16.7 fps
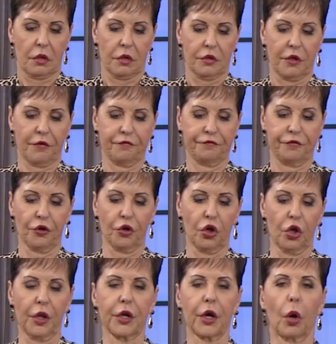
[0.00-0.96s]
the
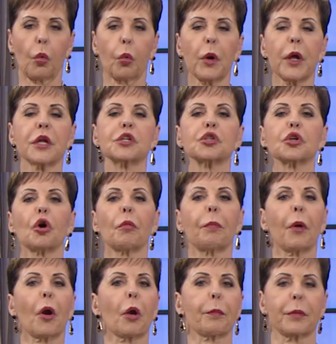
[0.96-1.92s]
full and original
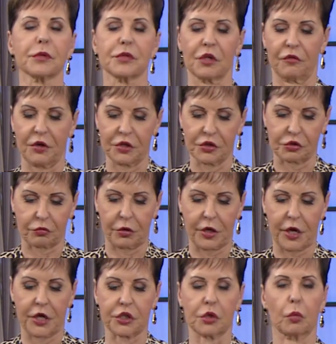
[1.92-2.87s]
purpose of His
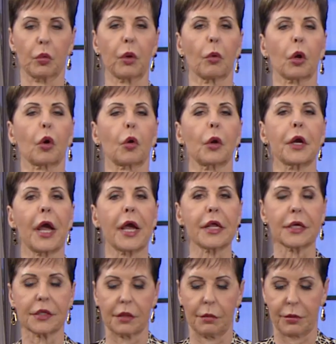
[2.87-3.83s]
creation. We were
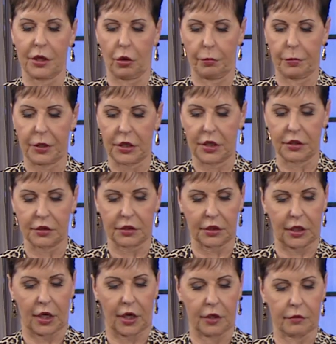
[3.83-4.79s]
created to be obedient
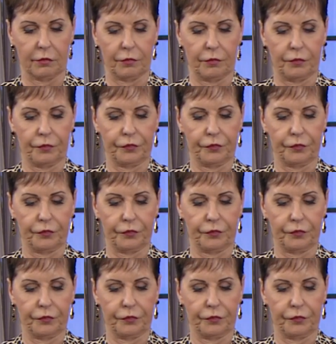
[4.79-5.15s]
to God,